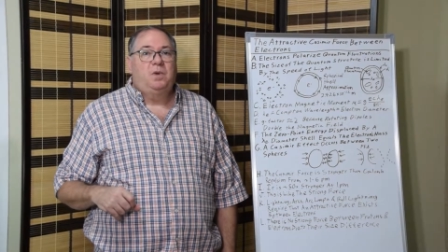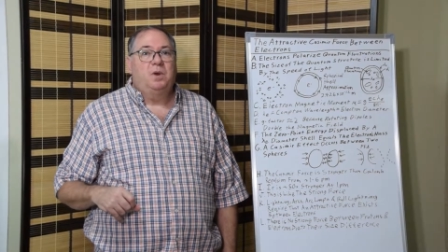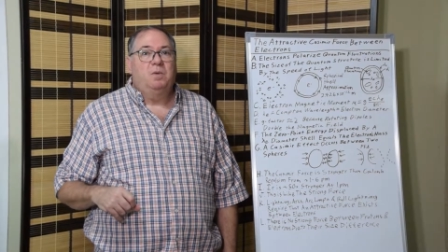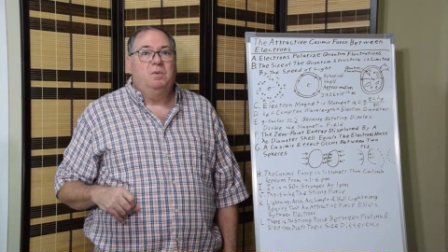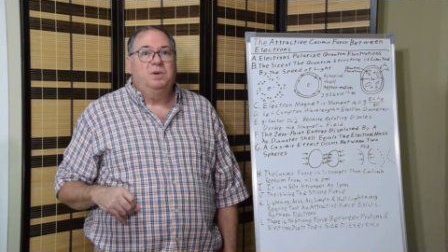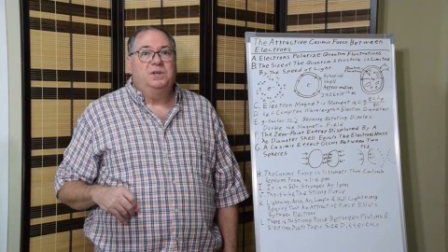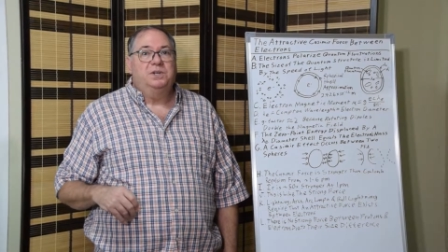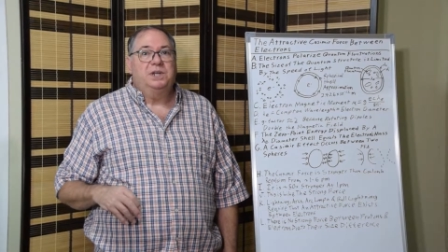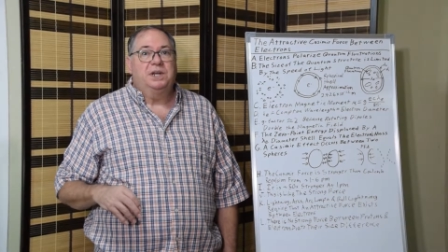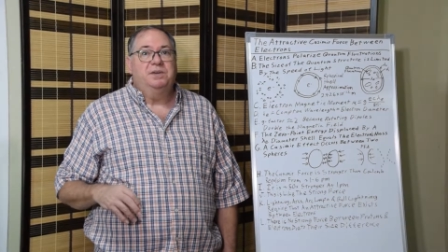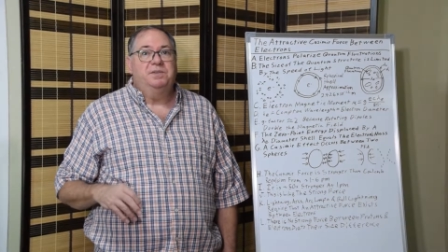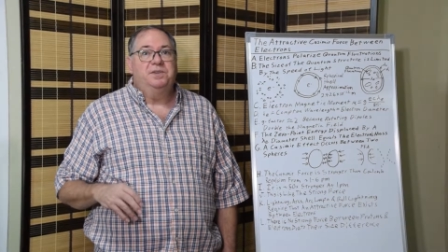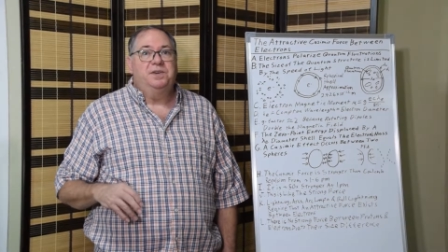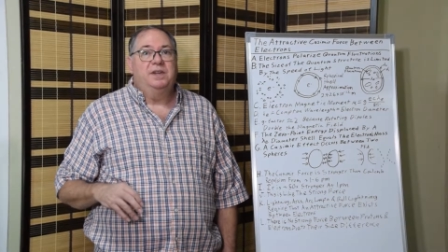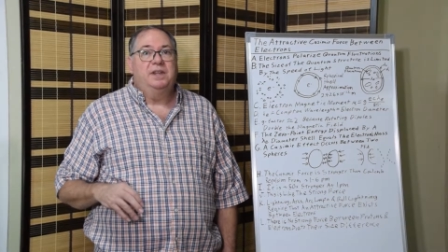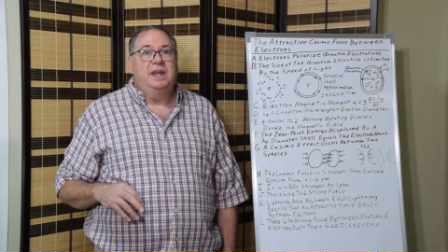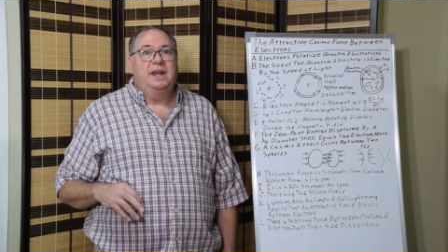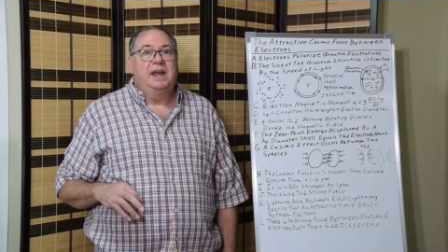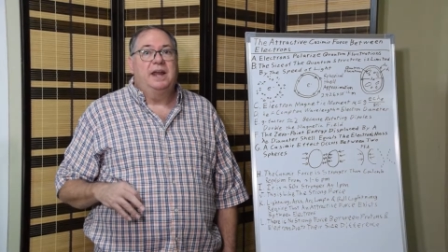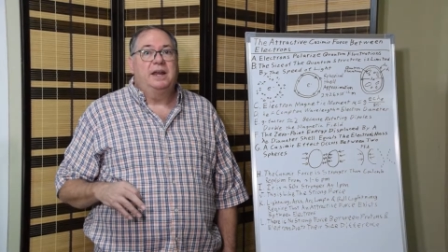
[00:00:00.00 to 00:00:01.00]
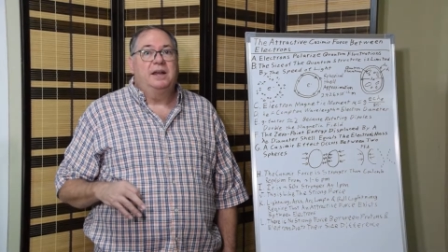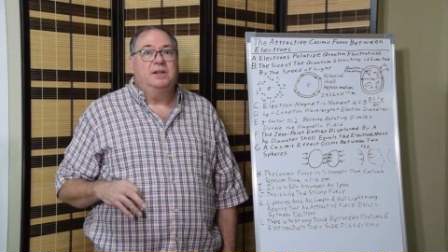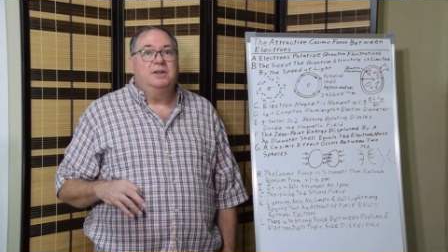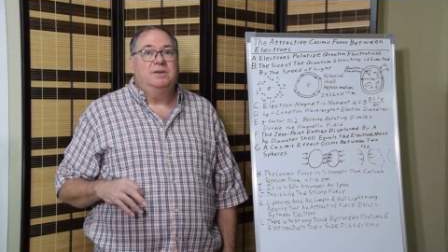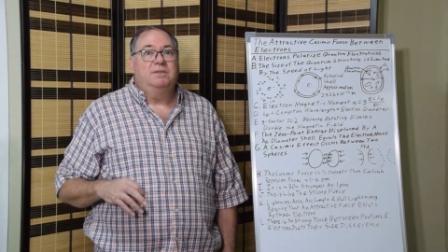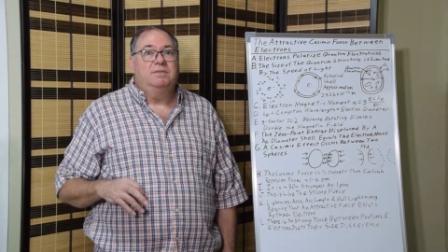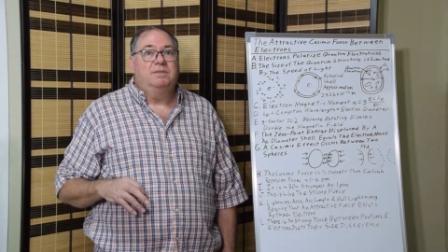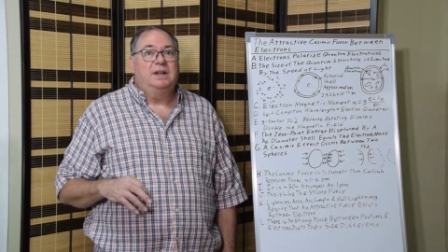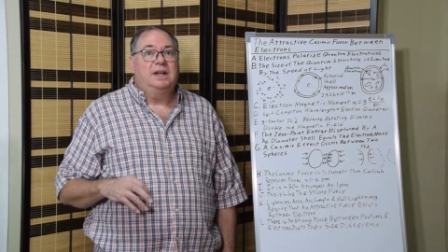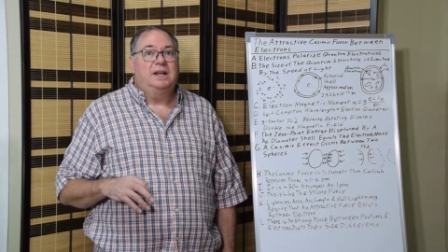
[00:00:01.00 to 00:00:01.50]
which gives you the
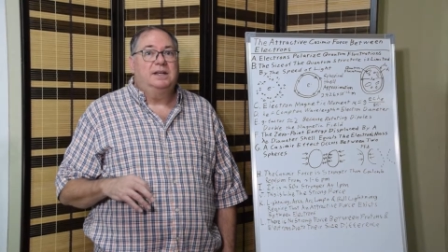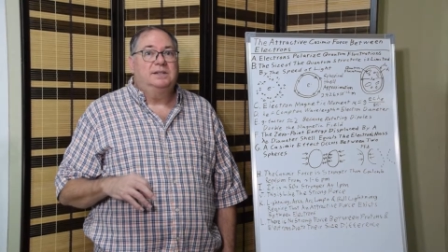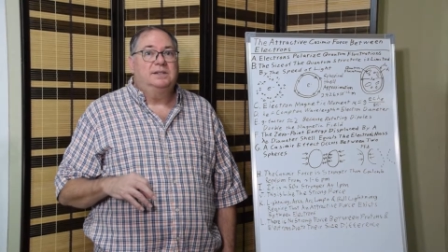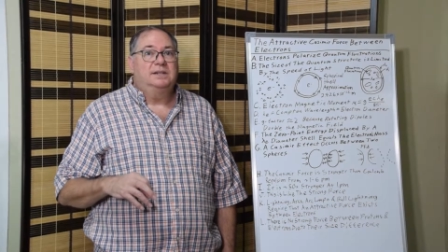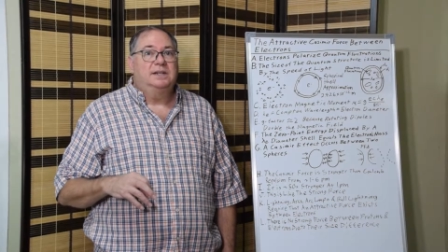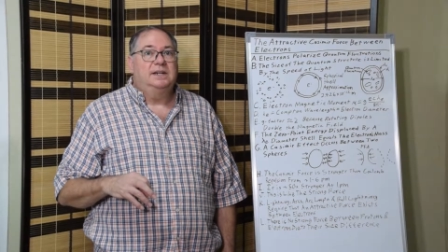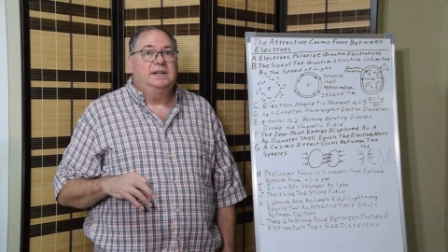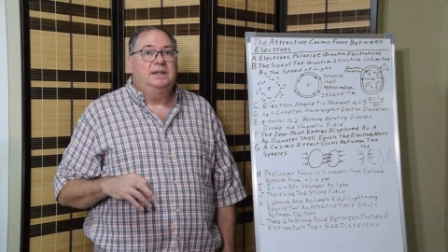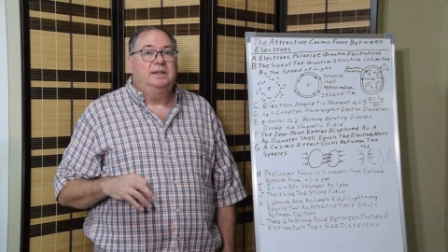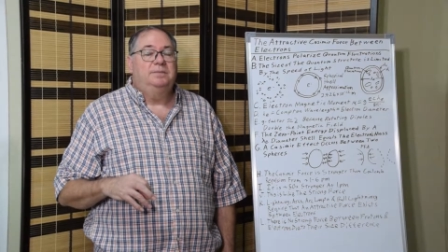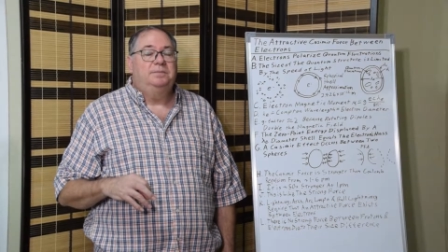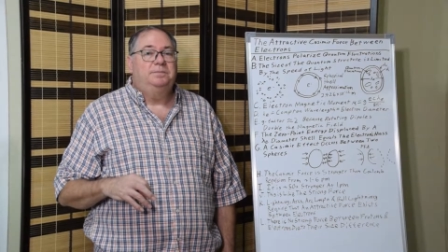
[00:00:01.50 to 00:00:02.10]
angular velocity.